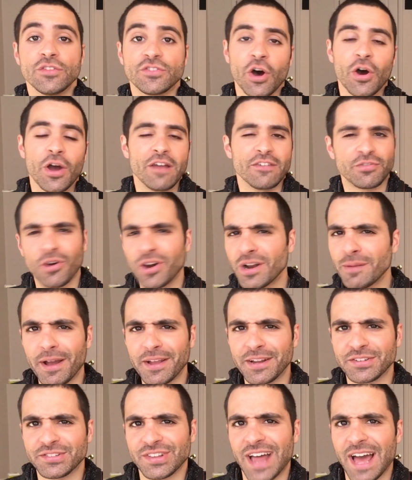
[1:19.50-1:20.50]
So if you're worried
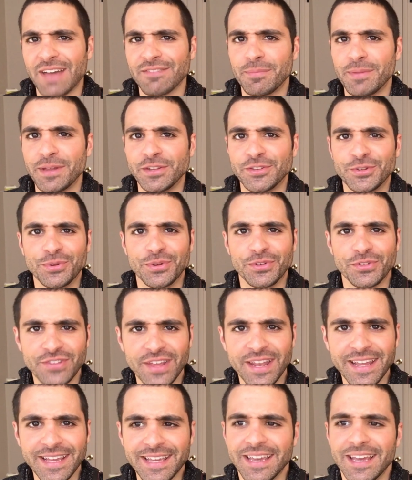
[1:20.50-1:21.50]
about your saliva being too
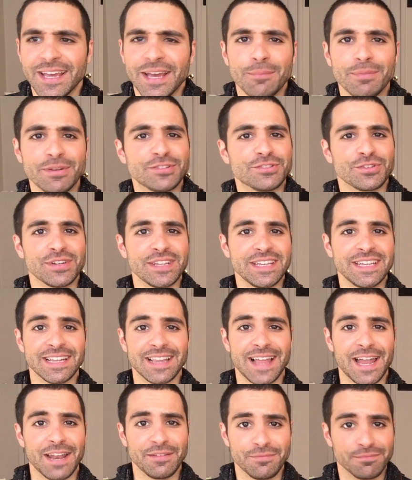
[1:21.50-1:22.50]
acidic, be sure to eat a
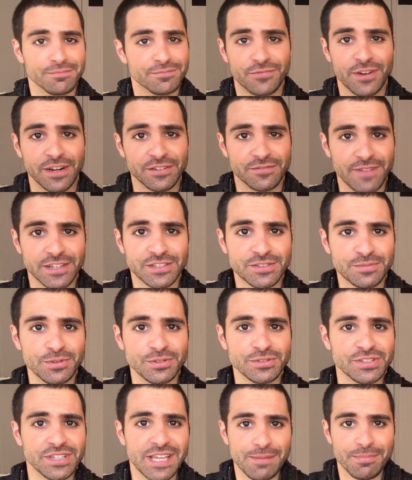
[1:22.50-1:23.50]
lot of fresh
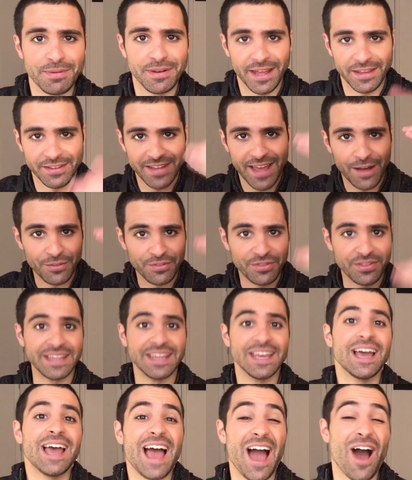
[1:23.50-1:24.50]
vegetables to keep a nice
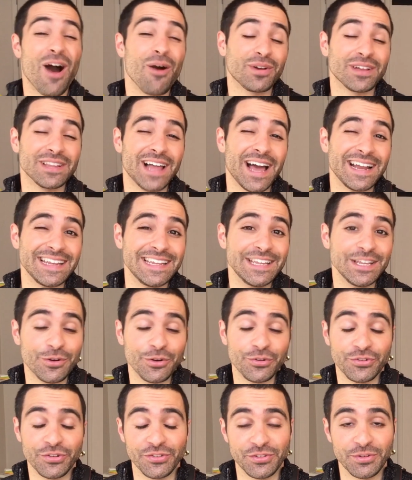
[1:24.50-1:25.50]
healthy alkaline
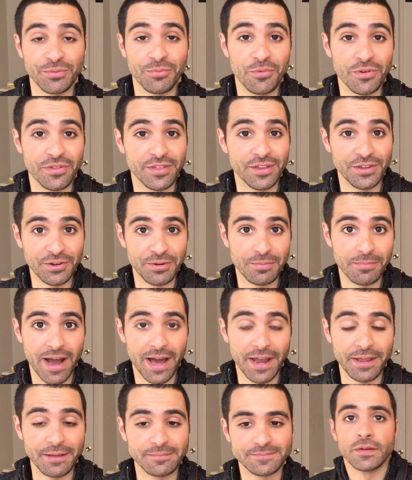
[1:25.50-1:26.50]
ecosystem within your
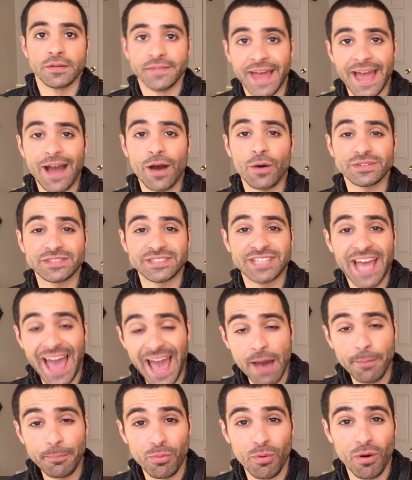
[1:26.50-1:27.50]
body. Now,
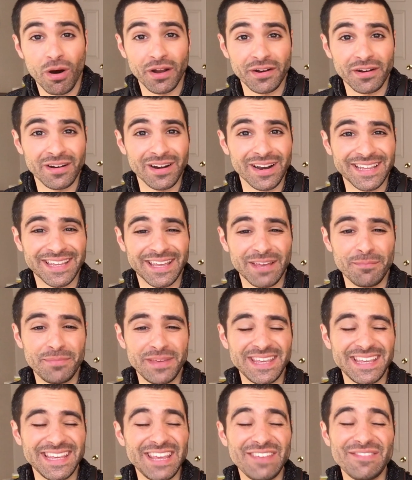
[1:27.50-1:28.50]
tap water can
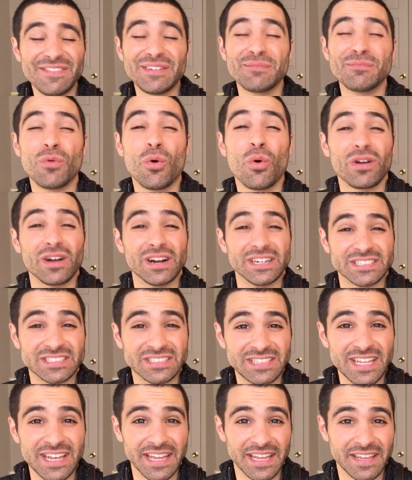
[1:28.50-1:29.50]
be even more
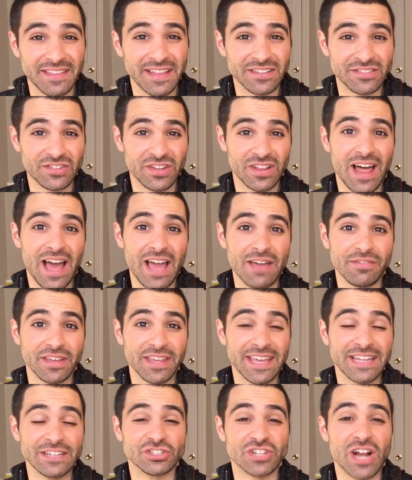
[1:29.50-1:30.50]
acidic than saliva
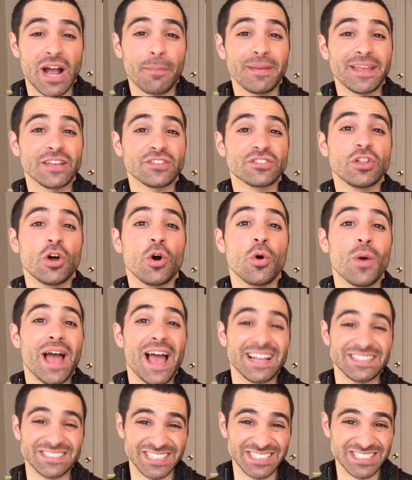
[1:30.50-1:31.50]
can, dropping as low
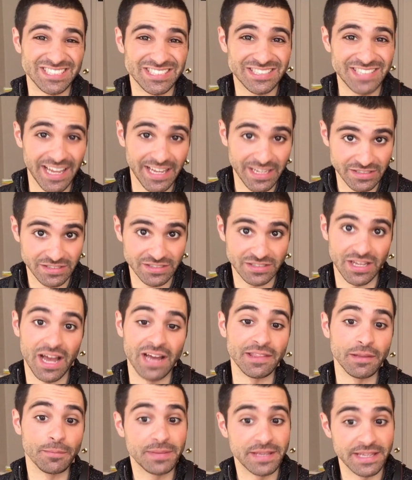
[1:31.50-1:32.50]
as 6
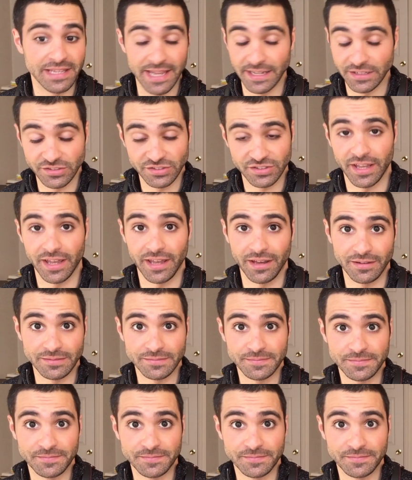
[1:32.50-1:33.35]
on the pH scale.